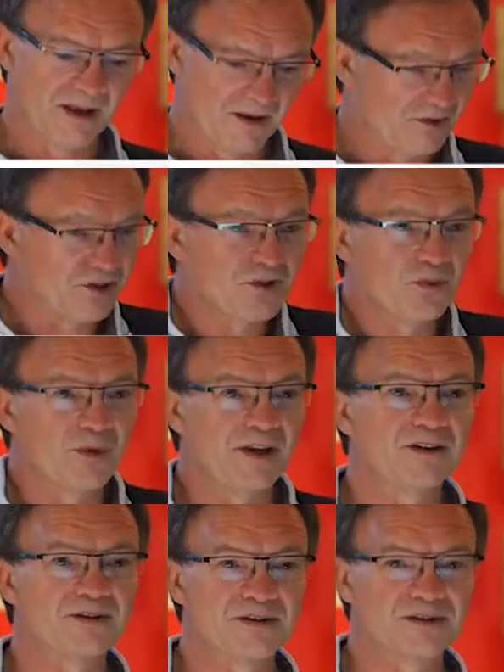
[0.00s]
every 2
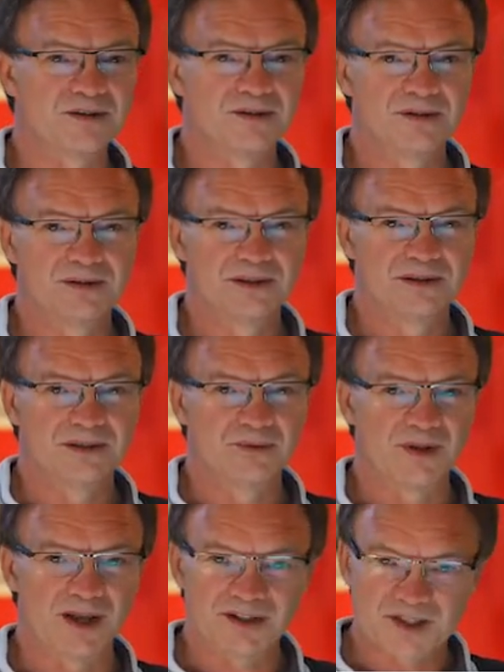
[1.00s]
weeks,
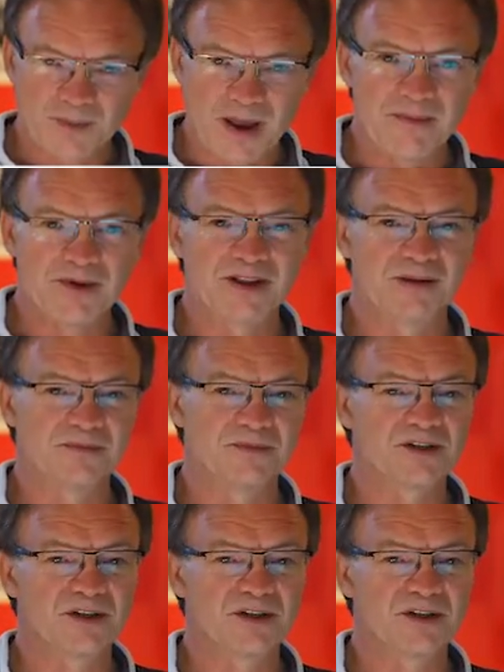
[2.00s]
without spamming them.